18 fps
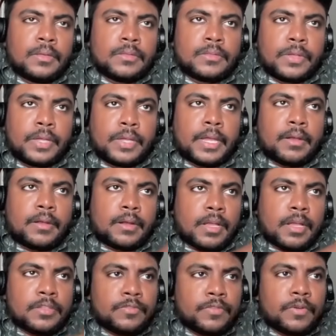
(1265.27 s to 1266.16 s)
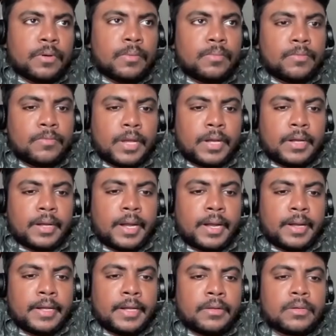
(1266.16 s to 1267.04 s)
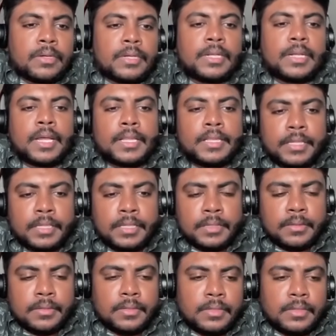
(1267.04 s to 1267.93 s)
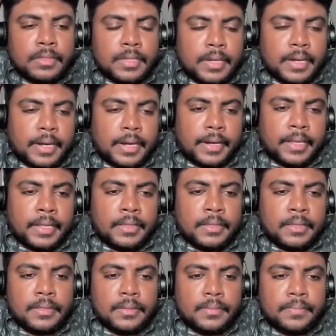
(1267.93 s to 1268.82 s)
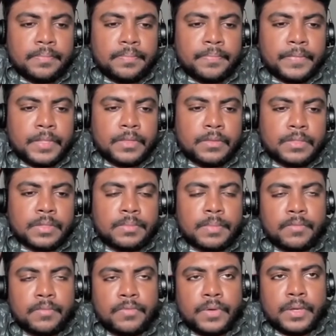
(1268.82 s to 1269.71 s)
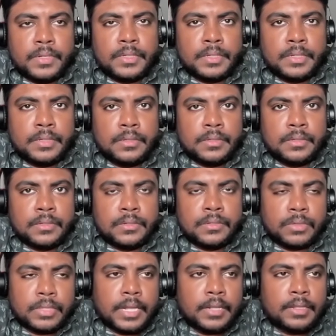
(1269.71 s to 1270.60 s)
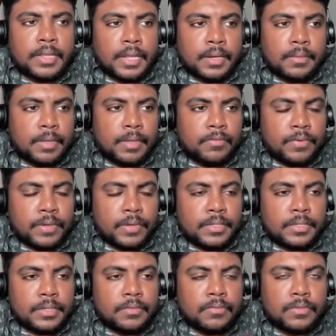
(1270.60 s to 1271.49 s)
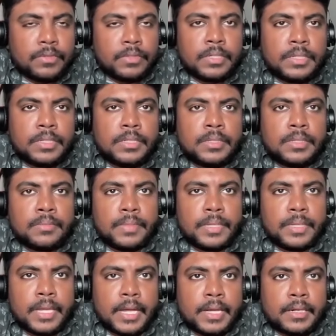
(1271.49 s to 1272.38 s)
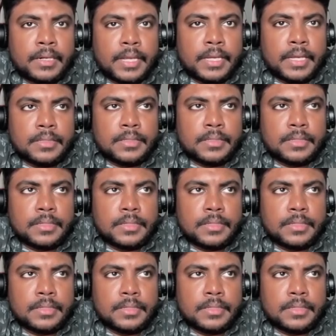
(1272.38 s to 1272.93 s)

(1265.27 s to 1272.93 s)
So you can transform one array to another array using map function so that that map function would be act like